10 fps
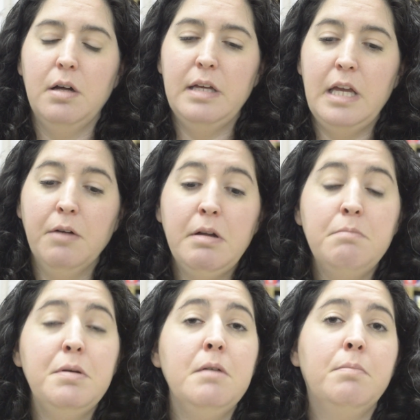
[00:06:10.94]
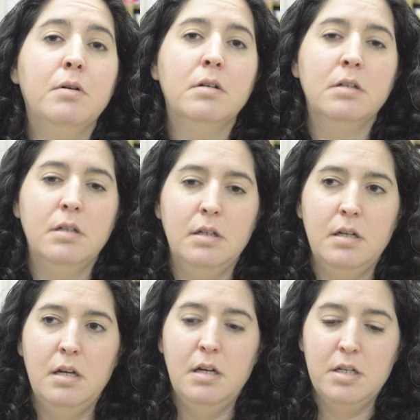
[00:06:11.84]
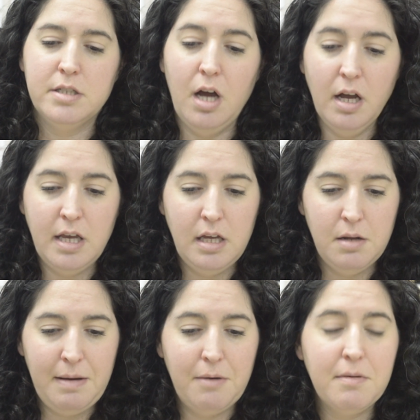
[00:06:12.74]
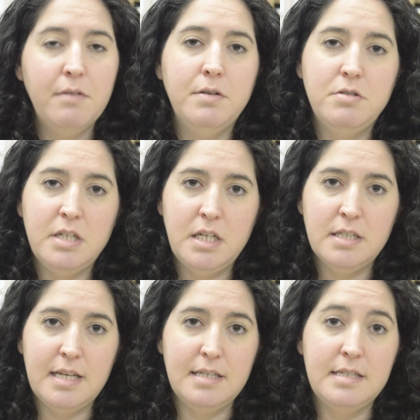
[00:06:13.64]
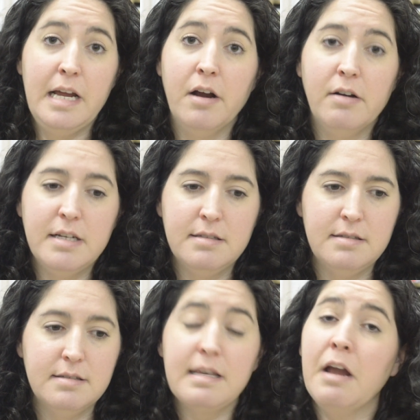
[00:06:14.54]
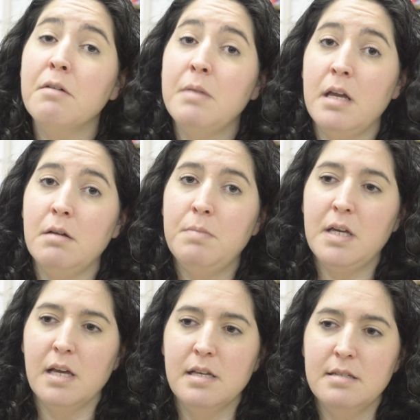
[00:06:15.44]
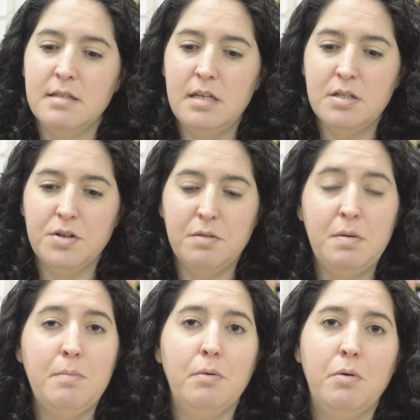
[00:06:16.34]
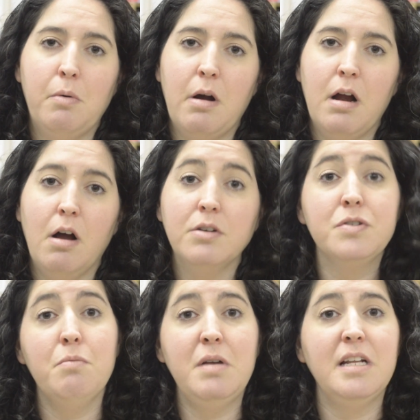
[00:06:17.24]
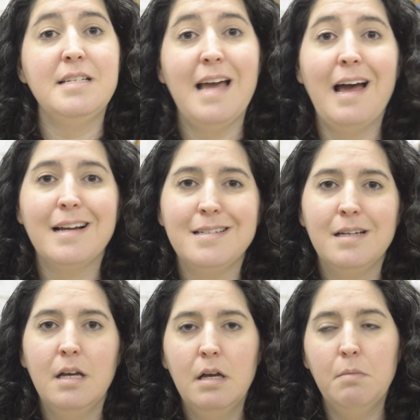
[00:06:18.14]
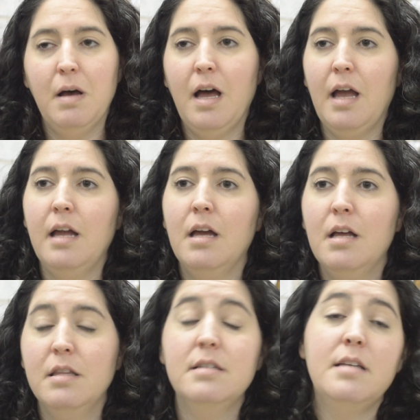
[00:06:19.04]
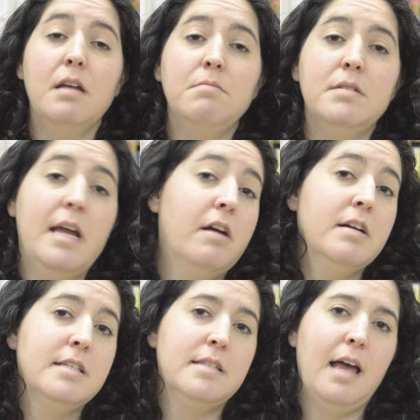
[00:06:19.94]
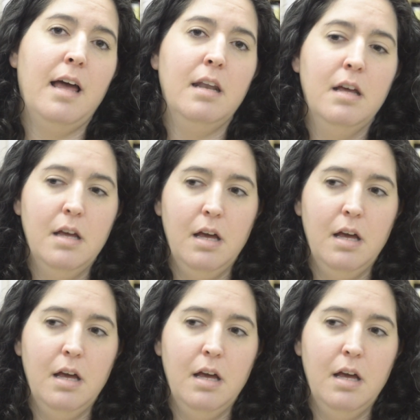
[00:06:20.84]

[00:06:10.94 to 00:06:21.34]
hearing people talking about refugees as terrorists scare me, because these are the people who are also being attacked by the same terrorists that